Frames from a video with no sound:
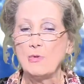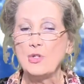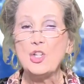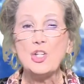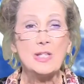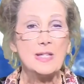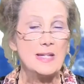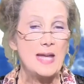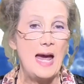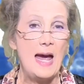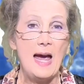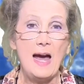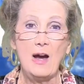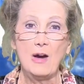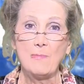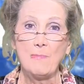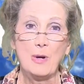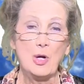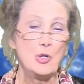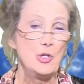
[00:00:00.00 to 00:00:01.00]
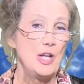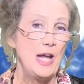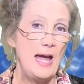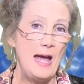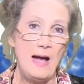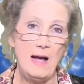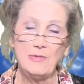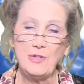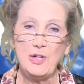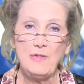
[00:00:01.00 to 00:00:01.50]
just tired, burned
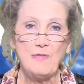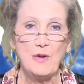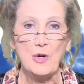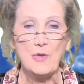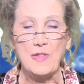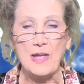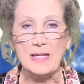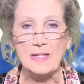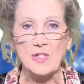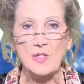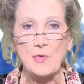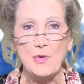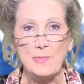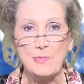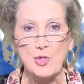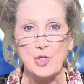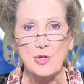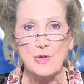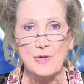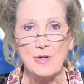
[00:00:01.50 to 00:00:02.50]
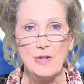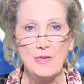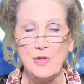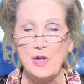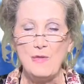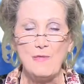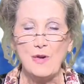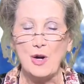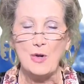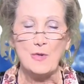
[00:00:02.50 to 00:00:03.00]
out. You've heard that scripture, or
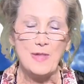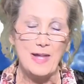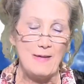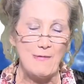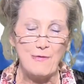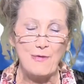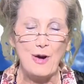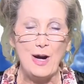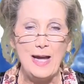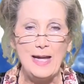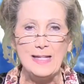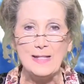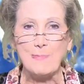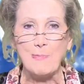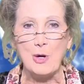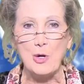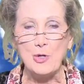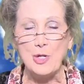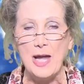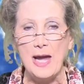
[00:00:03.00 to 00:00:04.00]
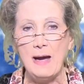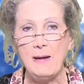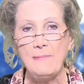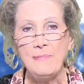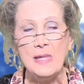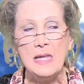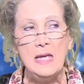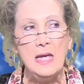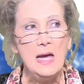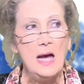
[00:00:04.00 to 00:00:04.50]
you've heard that phrase, burned out.
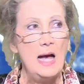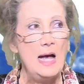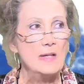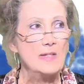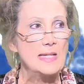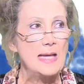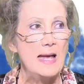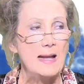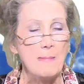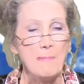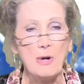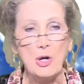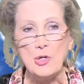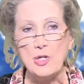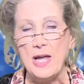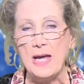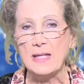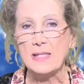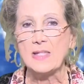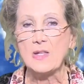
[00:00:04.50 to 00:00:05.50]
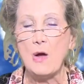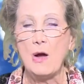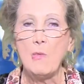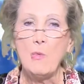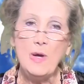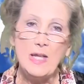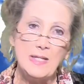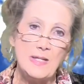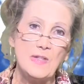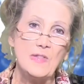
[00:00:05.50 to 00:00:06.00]
I was kind of burned out. So I
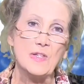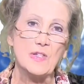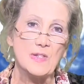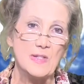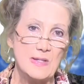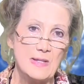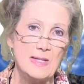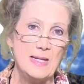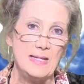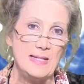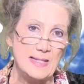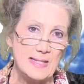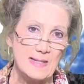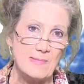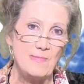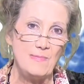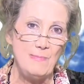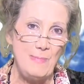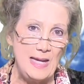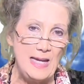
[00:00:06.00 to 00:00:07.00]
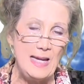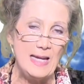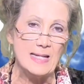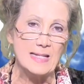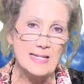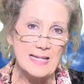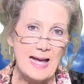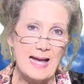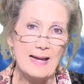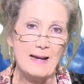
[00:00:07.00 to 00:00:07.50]
went to these
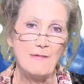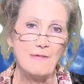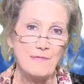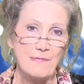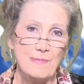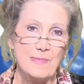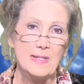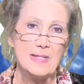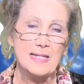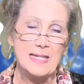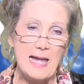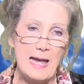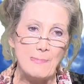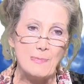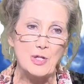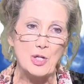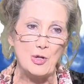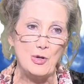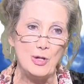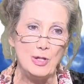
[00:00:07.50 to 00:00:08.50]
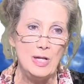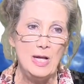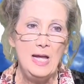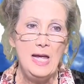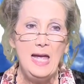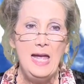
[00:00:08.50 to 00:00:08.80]
meetings kind of skeptical.